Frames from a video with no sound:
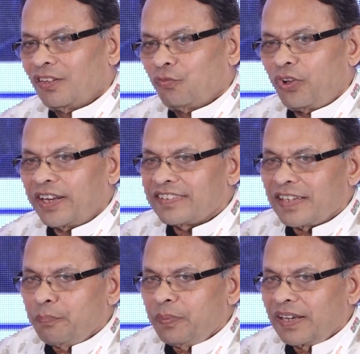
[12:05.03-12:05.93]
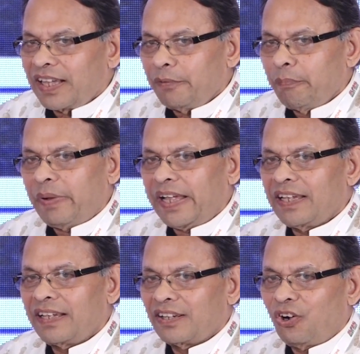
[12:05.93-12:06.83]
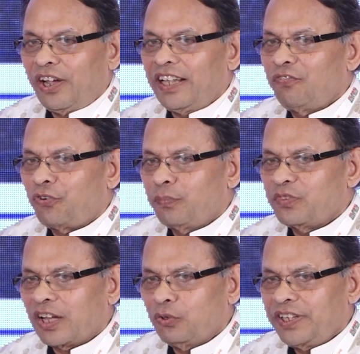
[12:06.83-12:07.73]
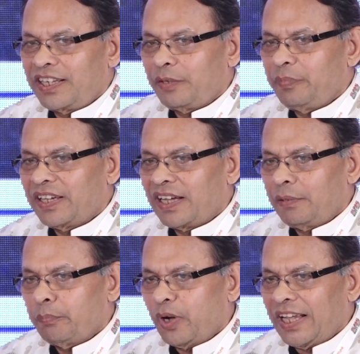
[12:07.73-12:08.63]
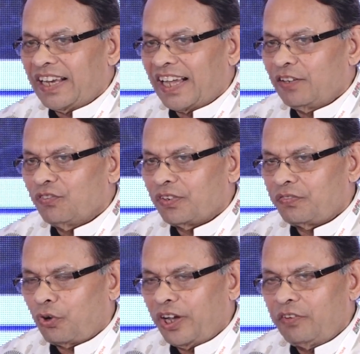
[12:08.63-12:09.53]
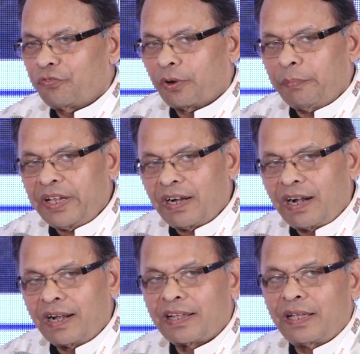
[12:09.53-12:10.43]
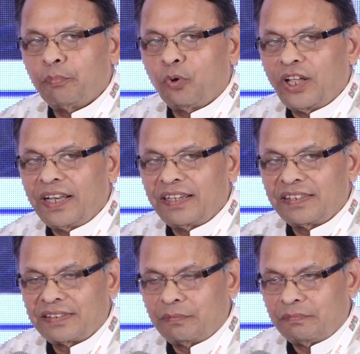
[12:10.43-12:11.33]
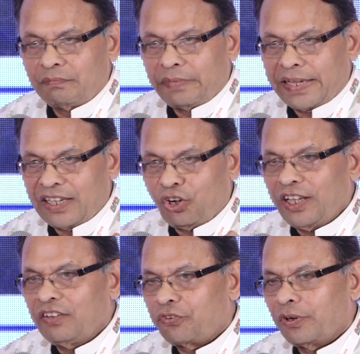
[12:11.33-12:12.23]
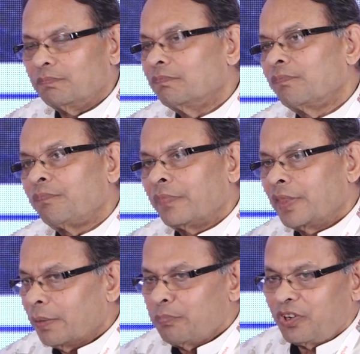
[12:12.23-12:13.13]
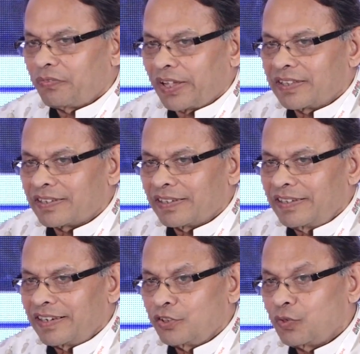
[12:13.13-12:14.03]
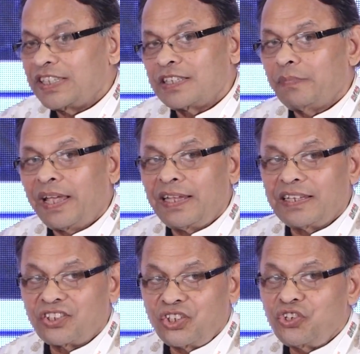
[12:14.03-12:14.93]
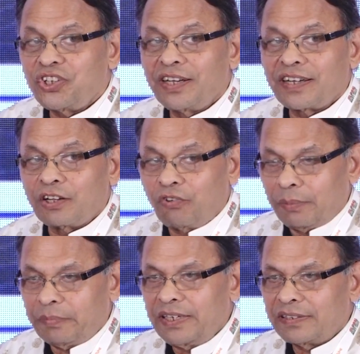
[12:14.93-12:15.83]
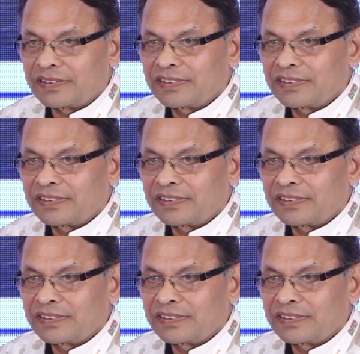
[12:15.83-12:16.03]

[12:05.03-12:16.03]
For example, I am buying oil from Saudi Arabia, I am buying oil from Iran, I am buying oil from number of other countries, which is my essential requirement.